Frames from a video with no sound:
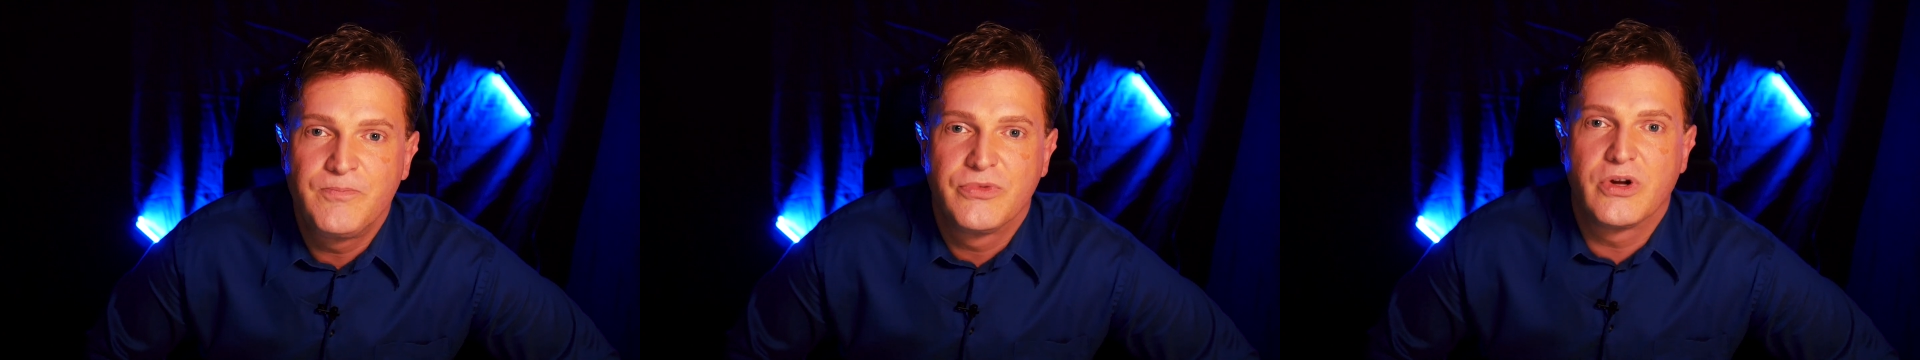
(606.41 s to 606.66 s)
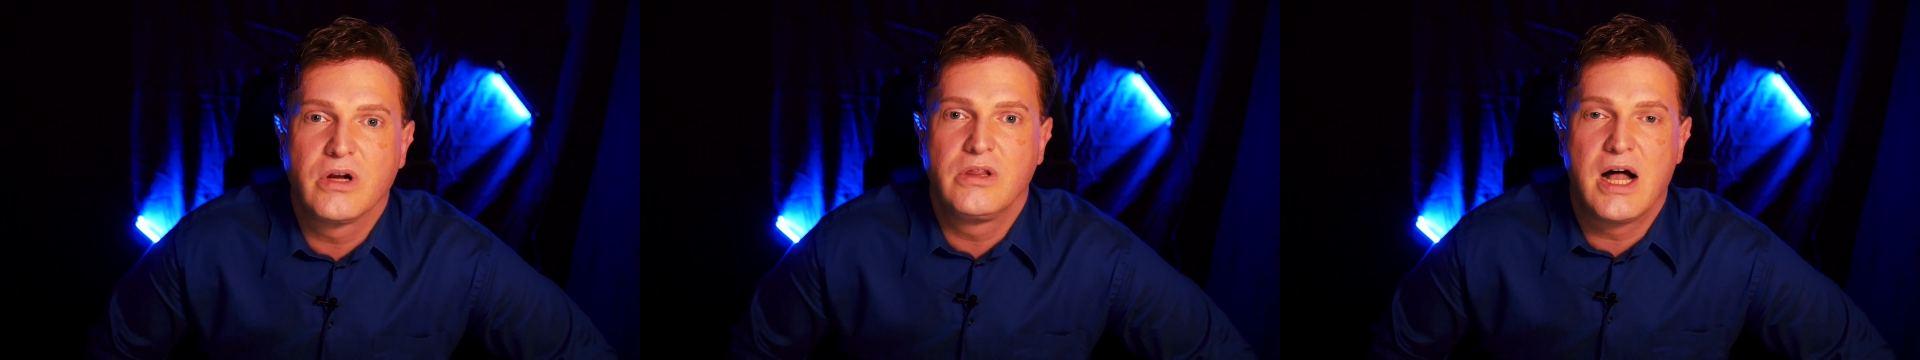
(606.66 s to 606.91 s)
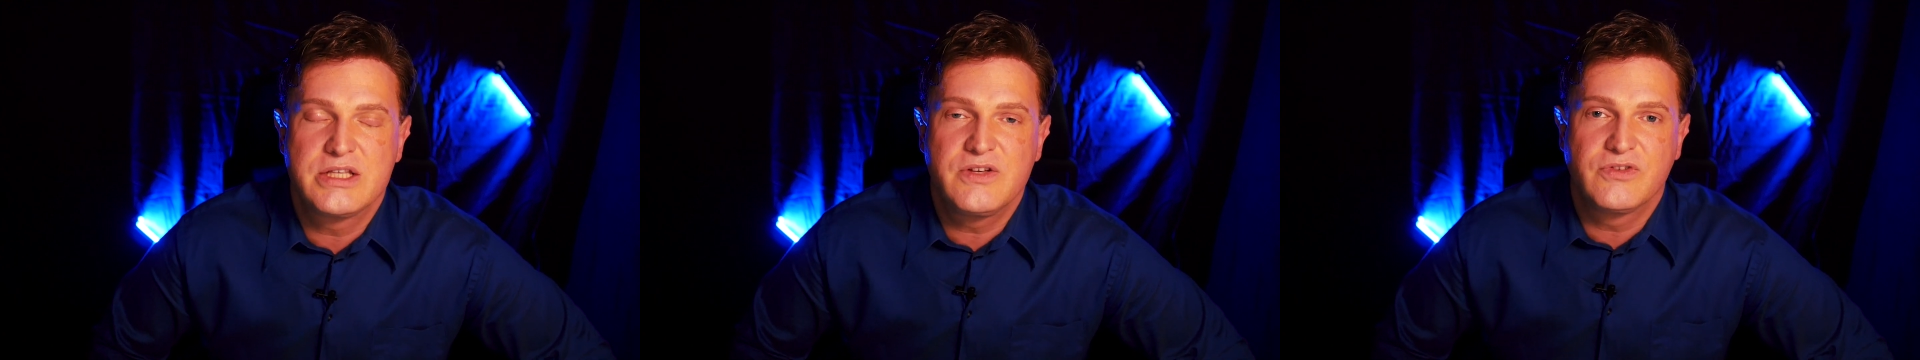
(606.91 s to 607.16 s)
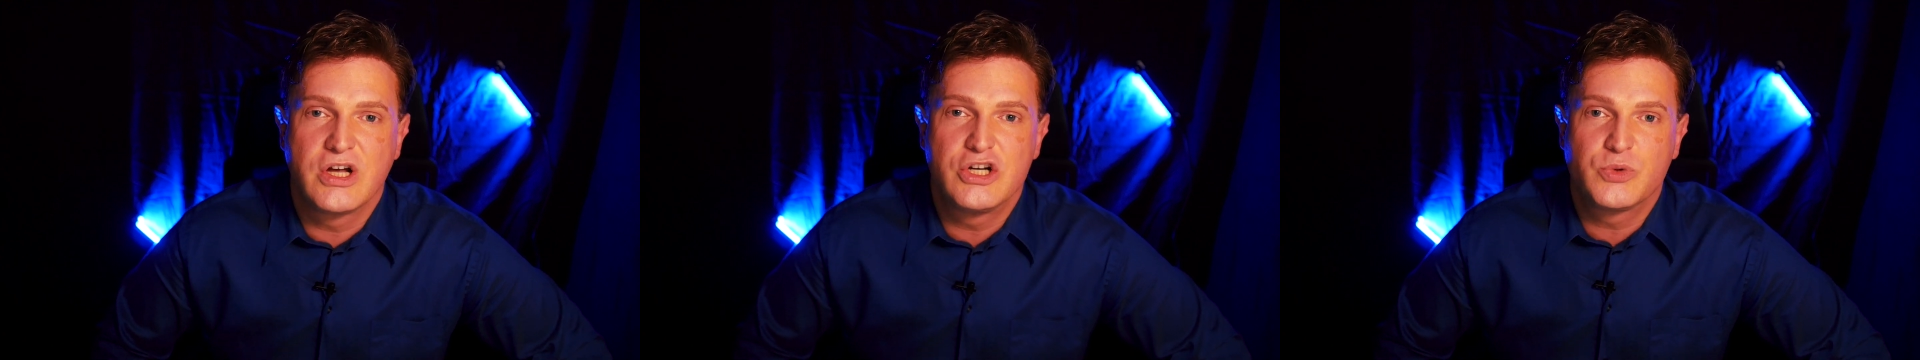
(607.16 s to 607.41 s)
There are lots
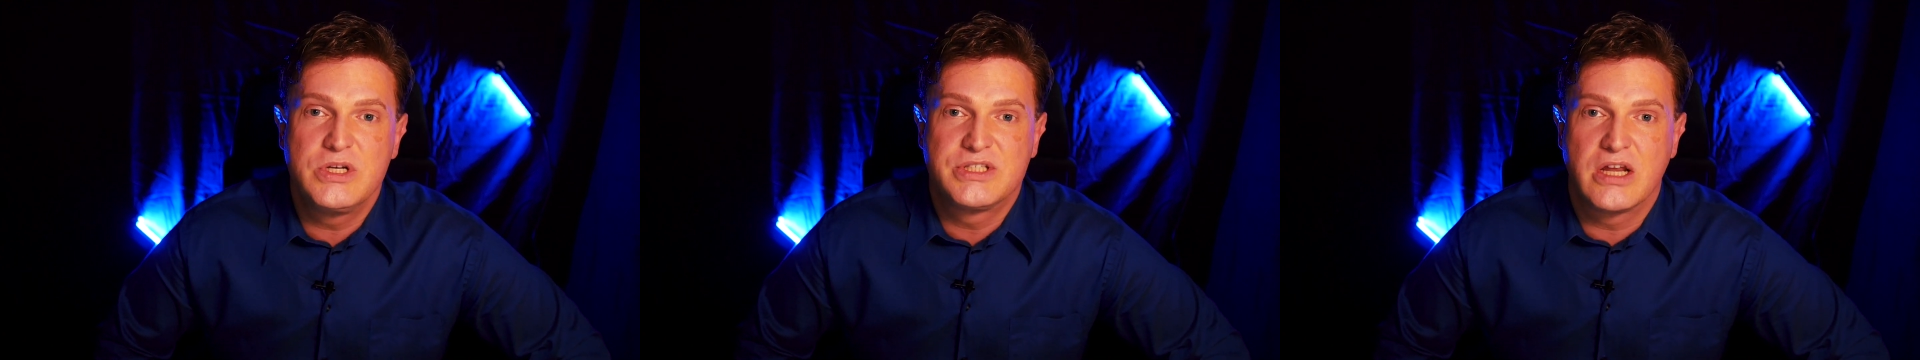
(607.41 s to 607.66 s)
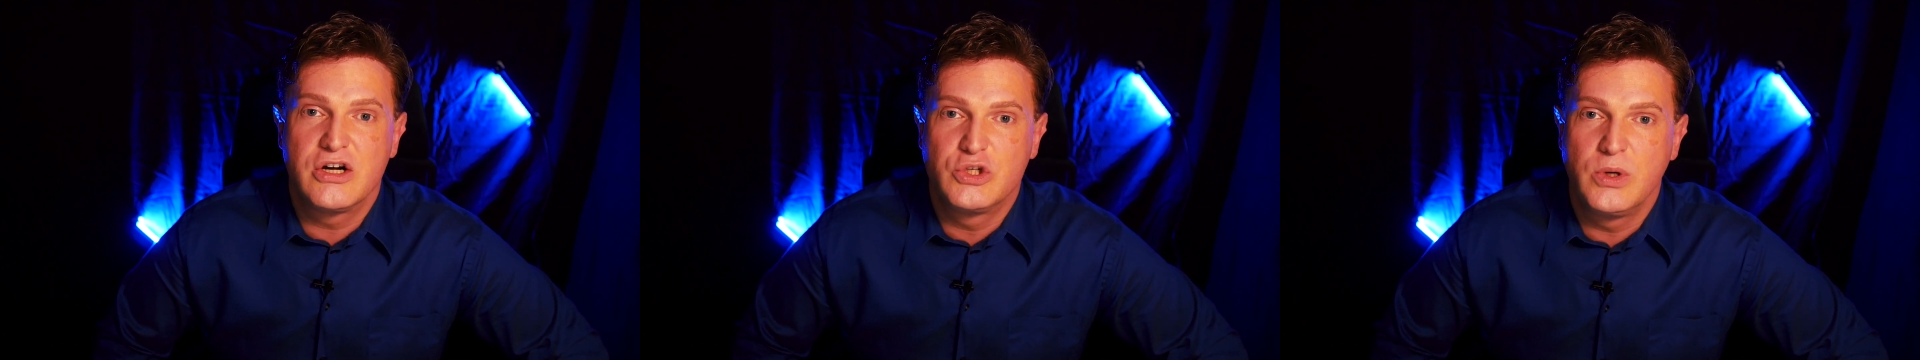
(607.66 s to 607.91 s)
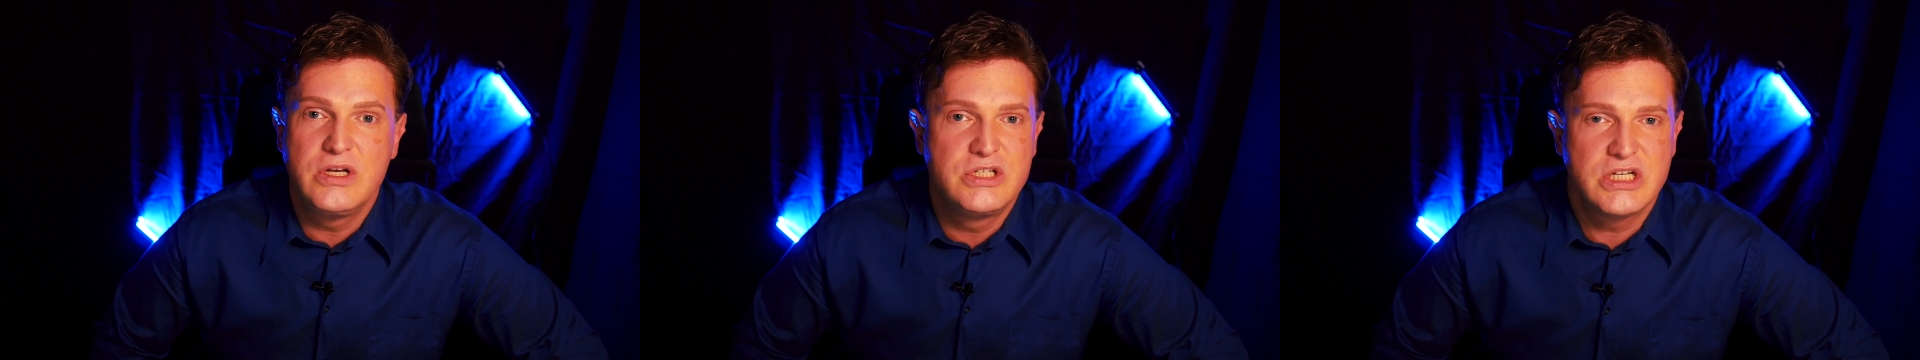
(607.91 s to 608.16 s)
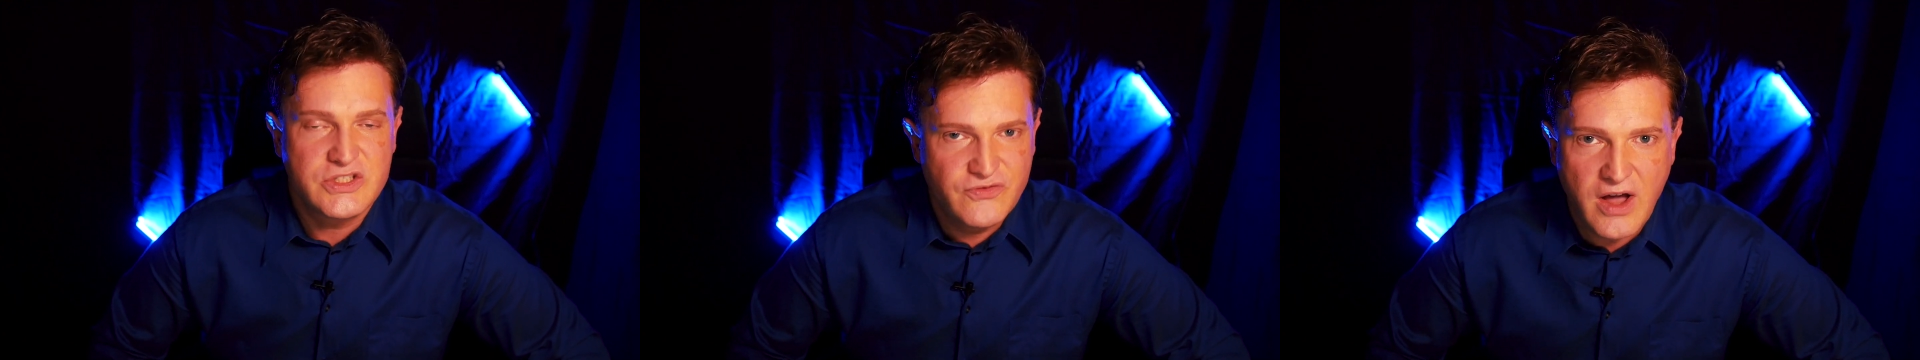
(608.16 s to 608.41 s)
of countries that are doing
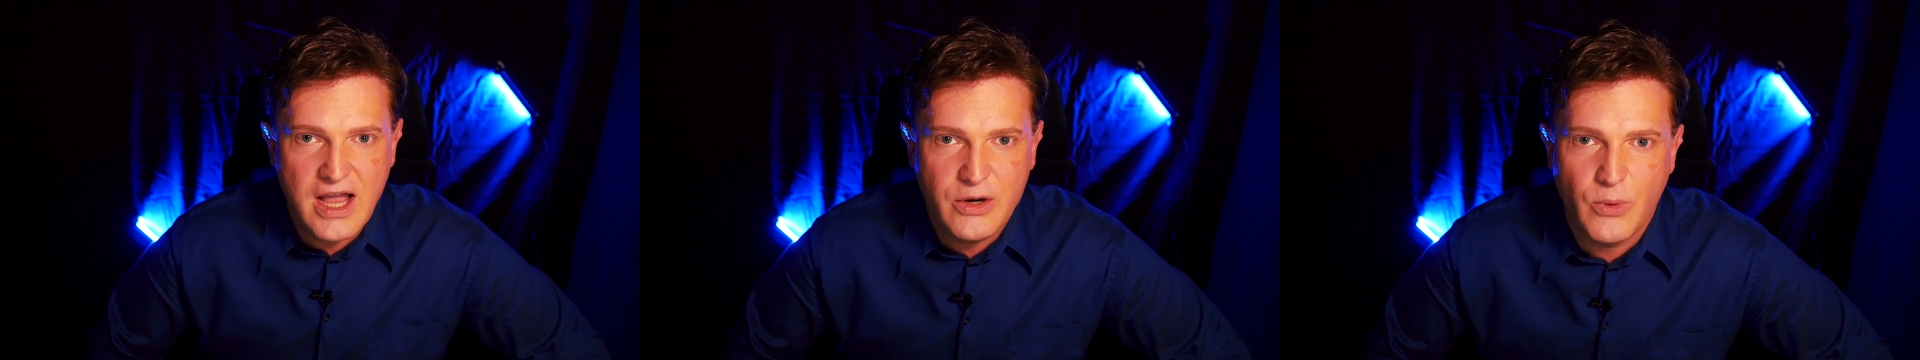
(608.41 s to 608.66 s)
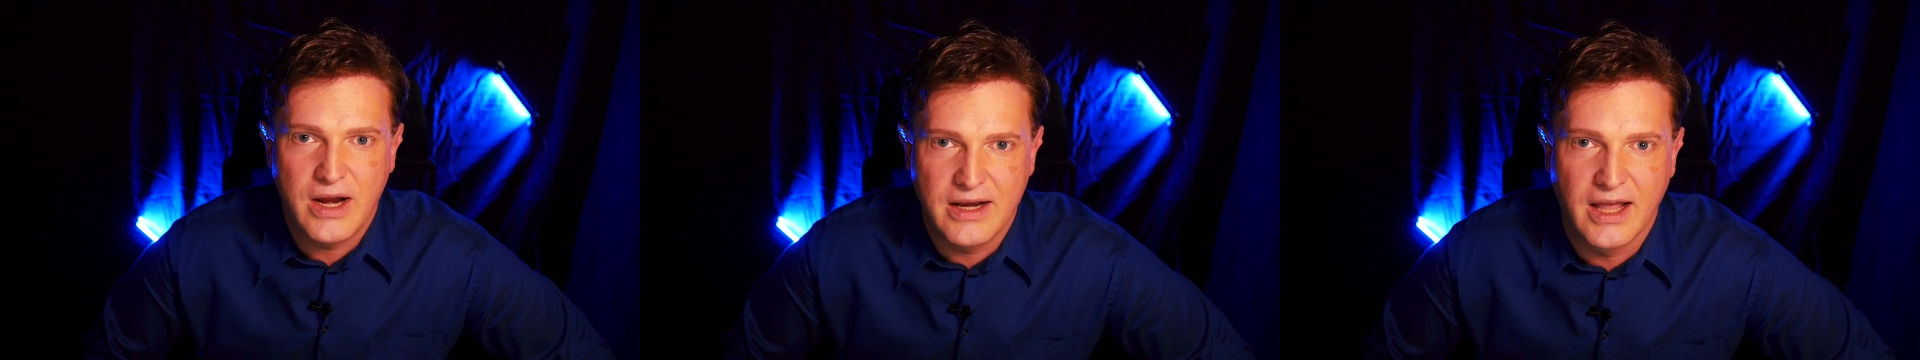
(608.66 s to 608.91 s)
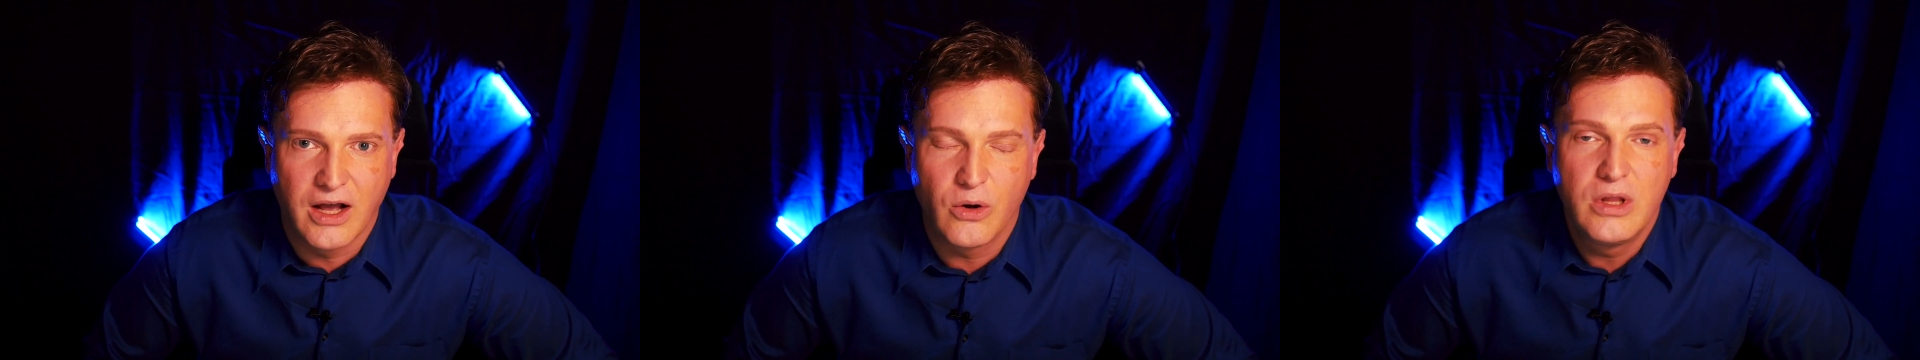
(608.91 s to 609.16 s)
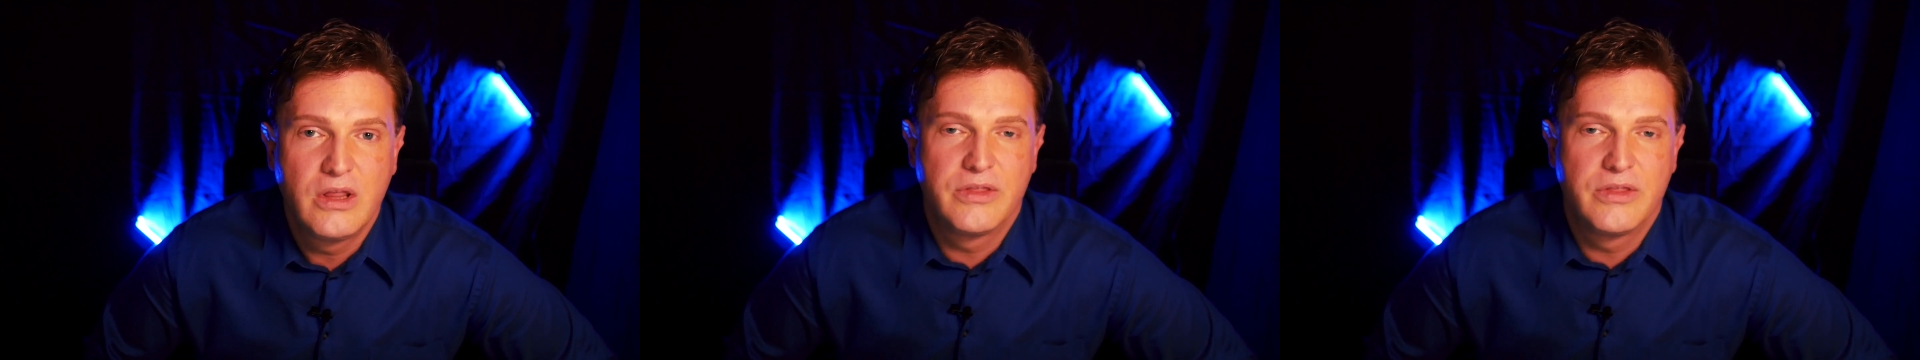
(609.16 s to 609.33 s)
just fine right now.